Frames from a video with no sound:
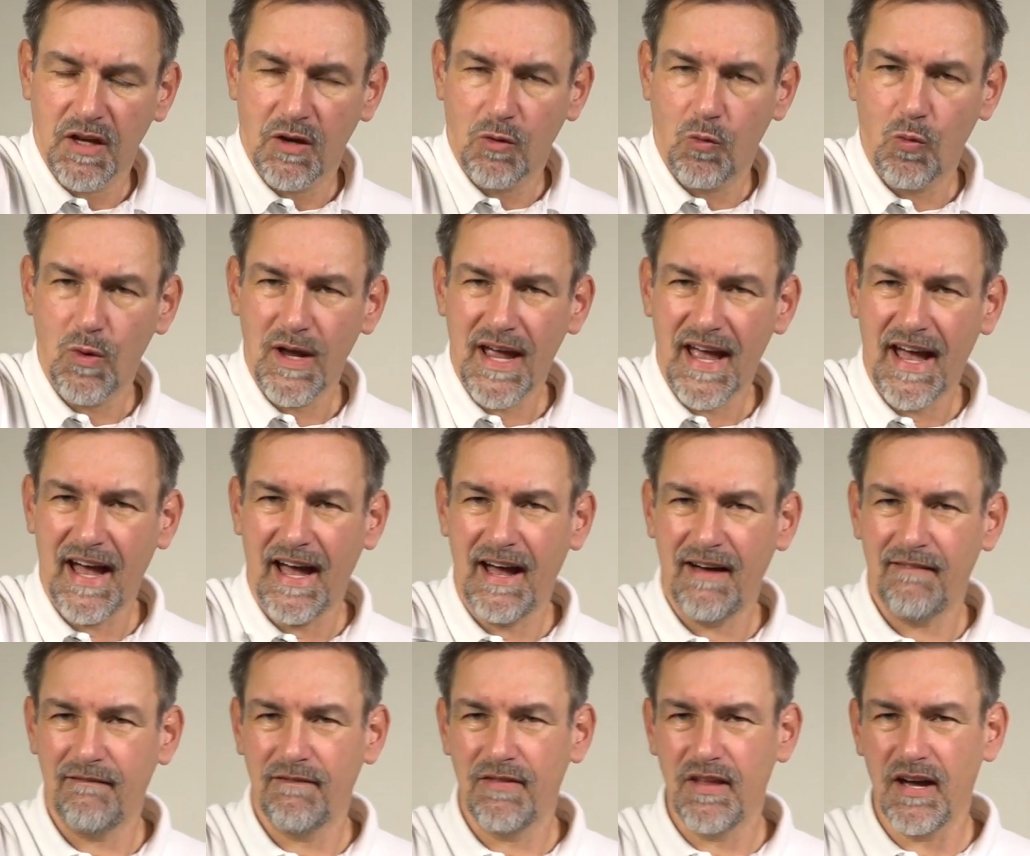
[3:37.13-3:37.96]
we
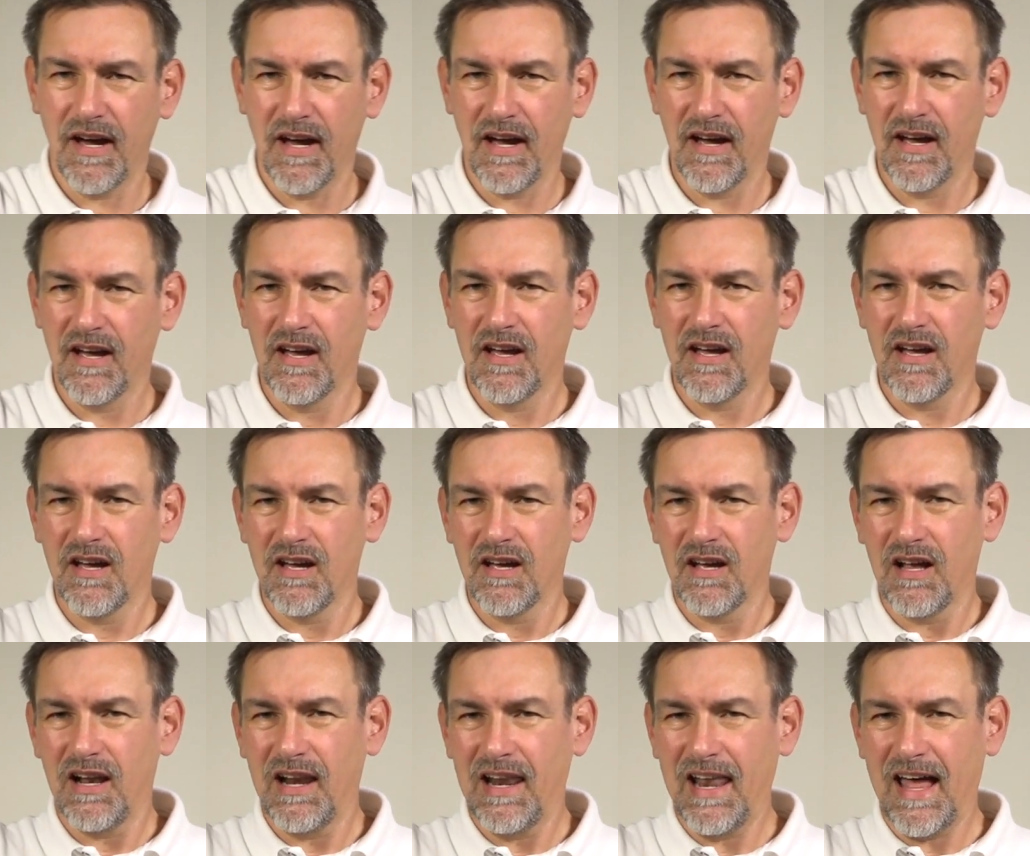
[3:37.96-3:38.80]
have the
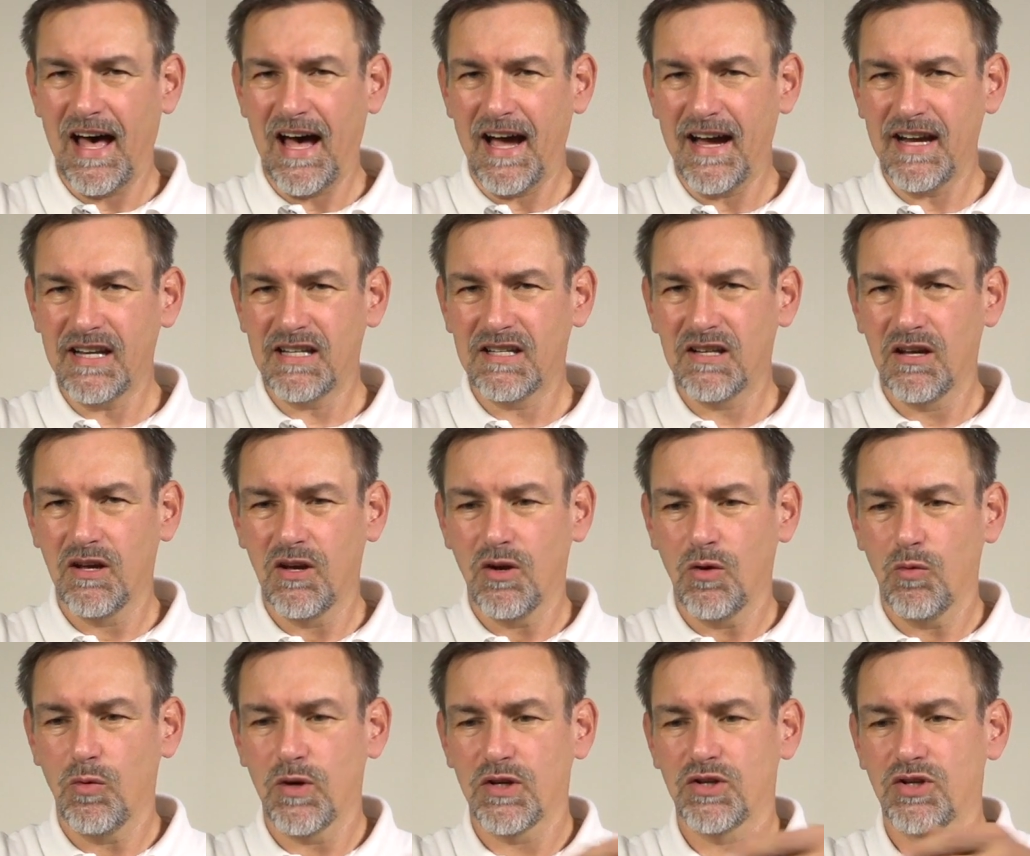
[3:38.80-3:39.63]
light
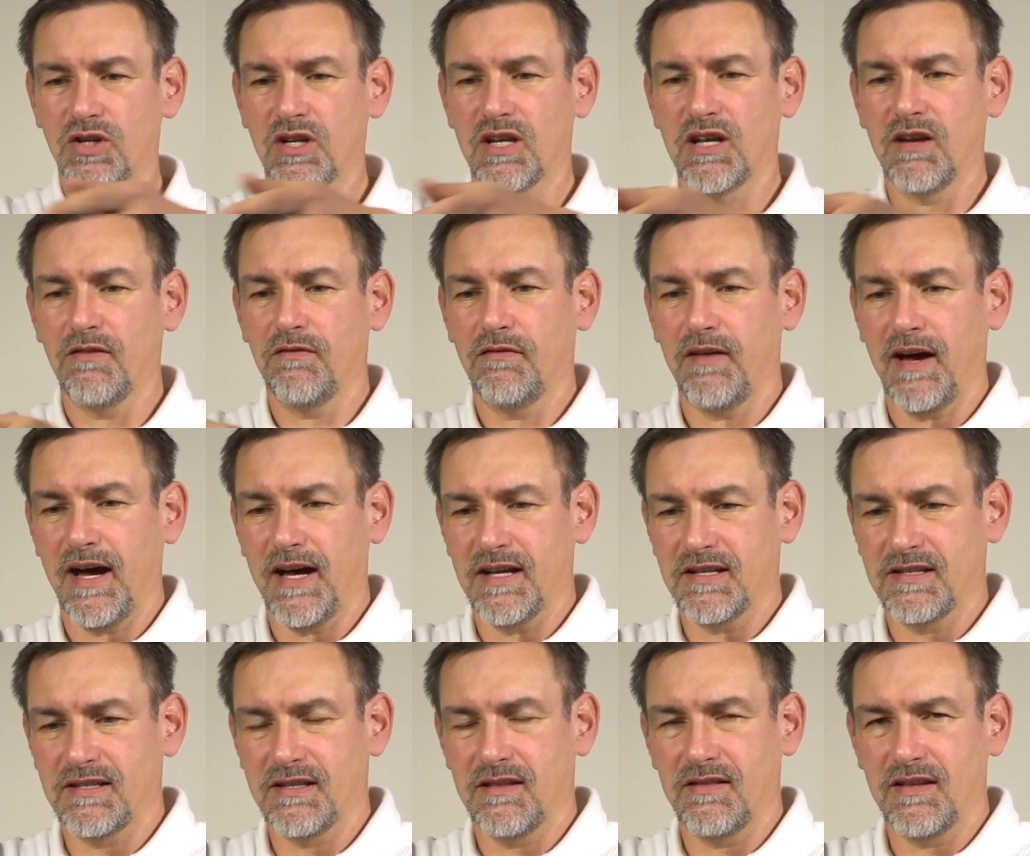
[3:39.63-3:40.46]
which gives
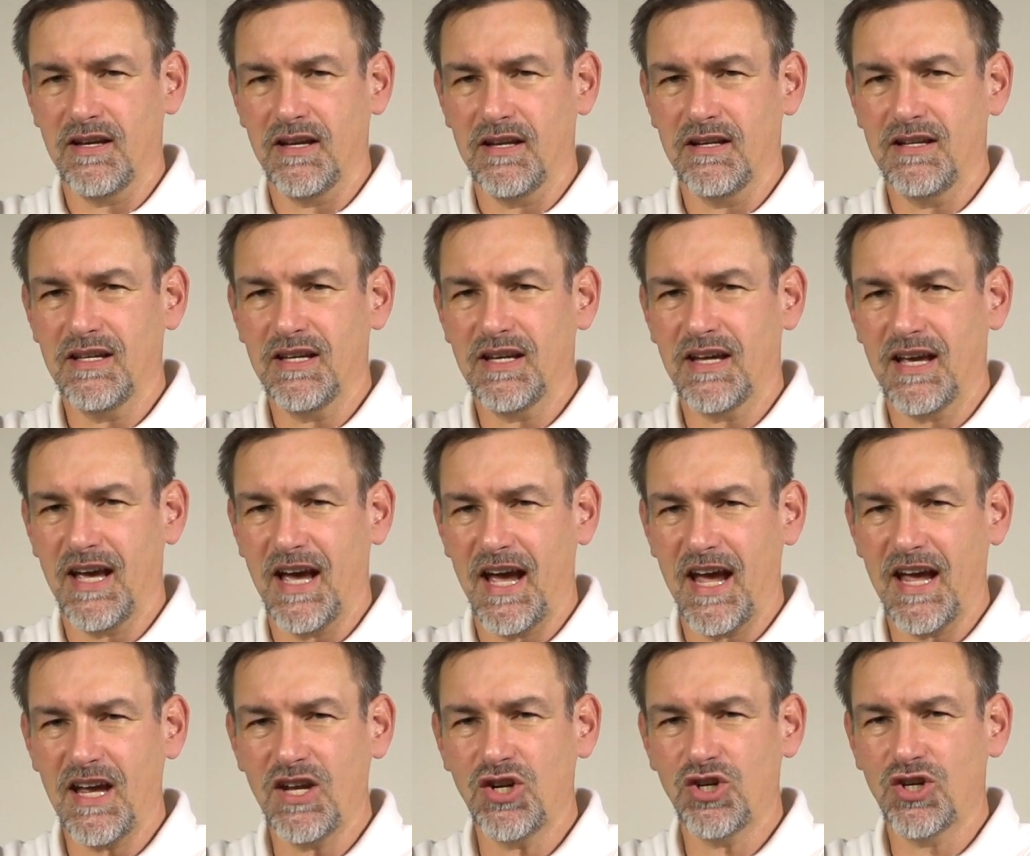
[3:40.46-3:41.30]
us the
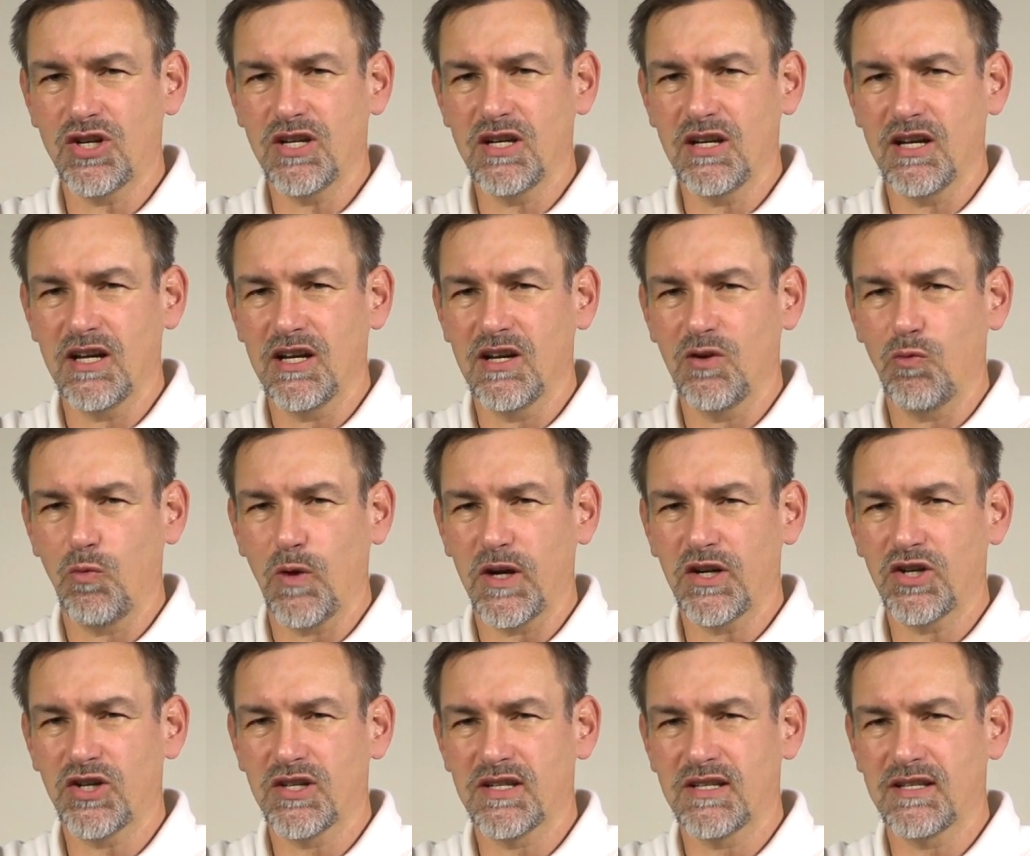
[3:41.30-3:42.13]
indication in
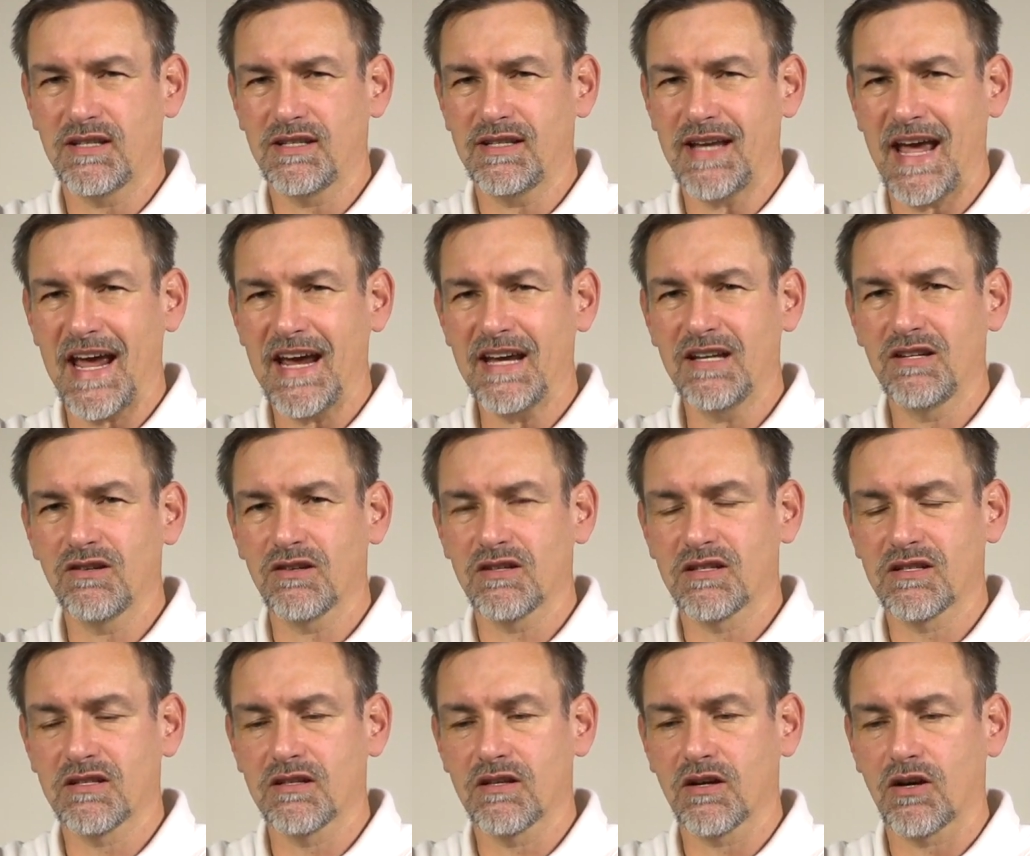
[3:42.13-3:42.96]
which
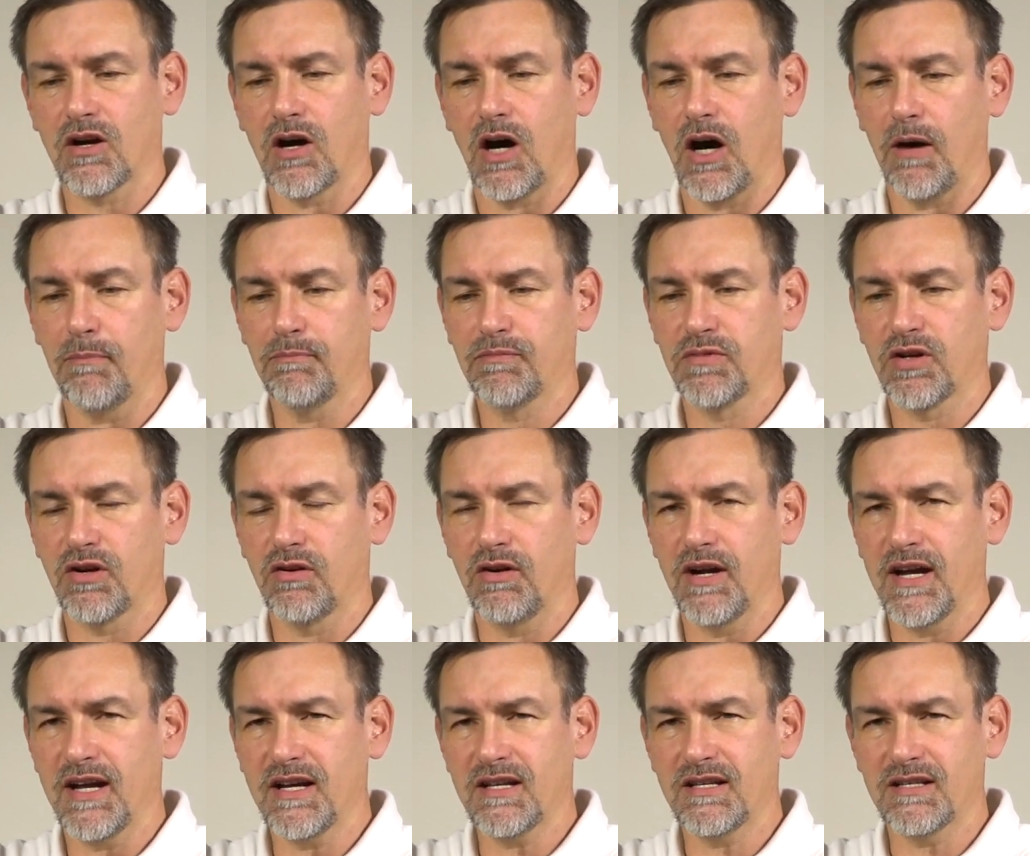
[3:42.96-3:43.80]
status the
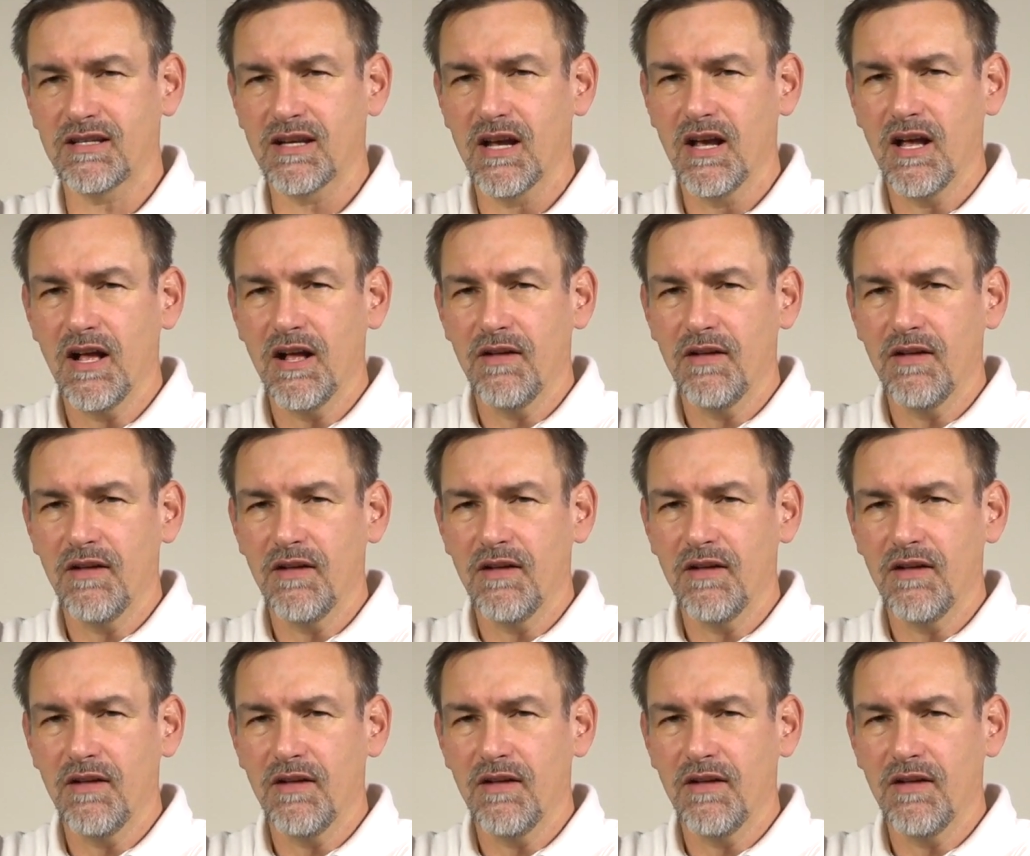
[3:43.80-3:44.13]
copter is,